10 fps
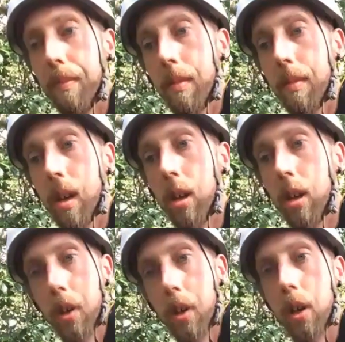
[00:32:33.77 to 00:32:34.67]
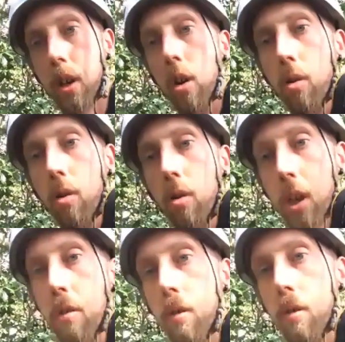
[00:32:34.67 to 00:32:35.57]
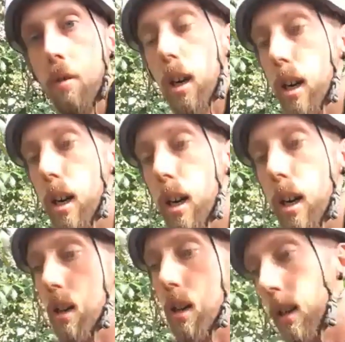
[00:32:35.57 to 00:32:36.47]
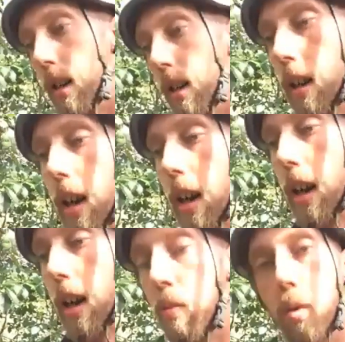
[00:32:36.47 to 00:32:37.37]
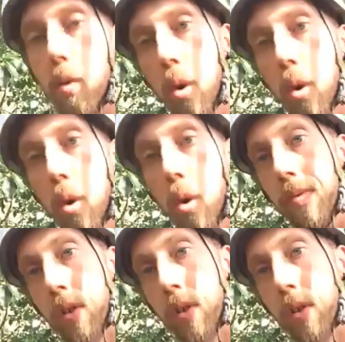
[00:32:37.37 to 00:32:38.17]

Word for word: closer to home to you guys um, with wolves.